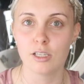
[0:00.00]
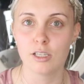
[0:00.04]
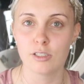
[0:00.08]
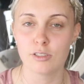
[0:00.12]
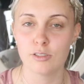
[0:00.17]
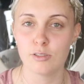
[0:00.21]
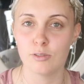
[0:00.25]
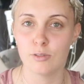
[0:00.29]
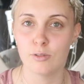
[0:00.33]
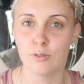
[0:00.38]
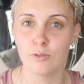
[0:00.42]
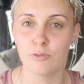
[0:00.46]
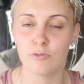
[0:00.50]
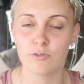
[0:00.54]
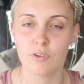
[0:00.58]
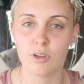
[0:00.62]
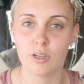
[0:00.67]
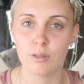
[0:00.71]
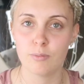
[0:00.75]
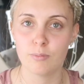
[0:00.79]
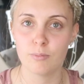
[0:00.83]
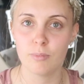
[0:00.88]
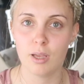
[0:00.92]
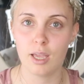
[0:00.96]
to
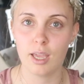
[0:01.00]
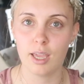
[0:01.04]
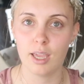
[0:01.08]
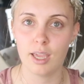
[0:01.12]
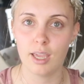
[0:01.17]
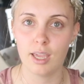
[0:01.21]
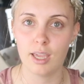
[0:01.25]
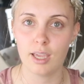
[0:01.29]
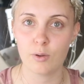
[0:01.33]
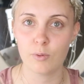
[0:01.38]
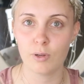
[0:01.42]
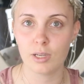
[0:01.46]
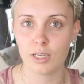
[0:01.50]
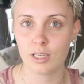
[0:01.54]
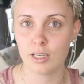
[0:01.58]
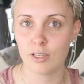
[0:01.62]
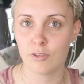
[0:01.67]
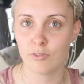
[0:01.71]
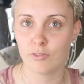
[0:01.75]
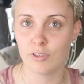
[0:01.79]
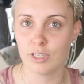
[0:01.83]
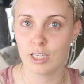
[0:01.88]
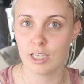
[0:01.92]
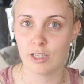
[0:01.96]
film a quick
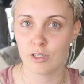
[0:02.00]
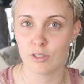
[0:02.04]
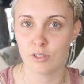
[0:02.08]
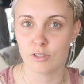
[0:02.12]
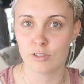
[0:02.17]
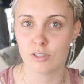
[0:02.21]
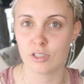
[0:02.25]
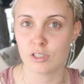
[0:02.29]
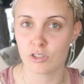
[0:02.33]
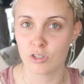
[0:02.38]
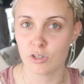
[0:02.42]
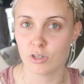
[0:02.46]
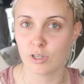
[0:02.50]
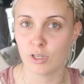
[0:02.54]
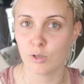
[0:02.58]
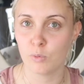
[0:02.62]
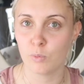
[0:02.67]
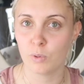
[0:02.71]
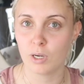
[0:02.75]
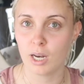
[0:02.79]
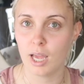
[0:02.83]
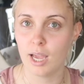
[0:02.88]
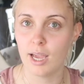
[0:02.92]
little video to show you what